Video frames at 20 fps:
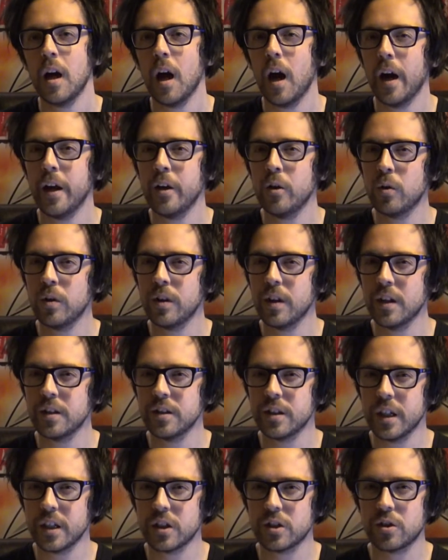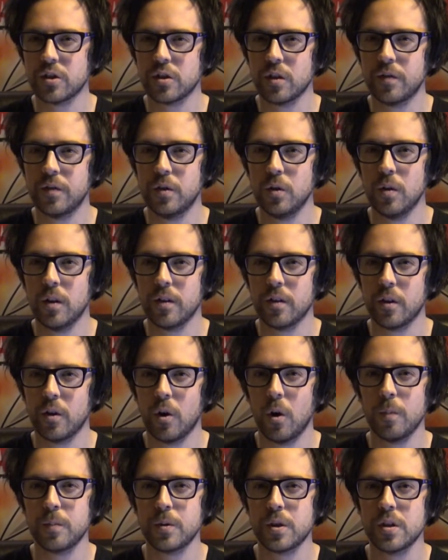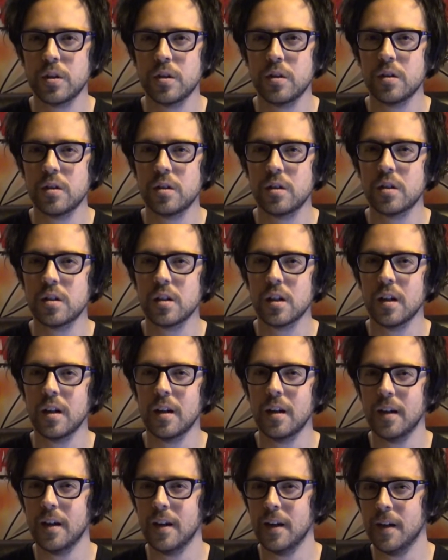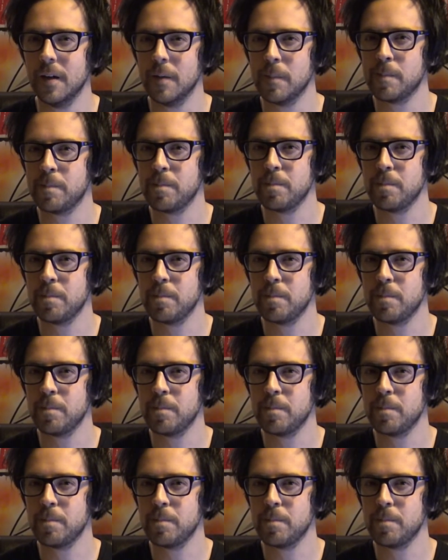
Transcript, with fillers: I know in the index there's a few other options, uh,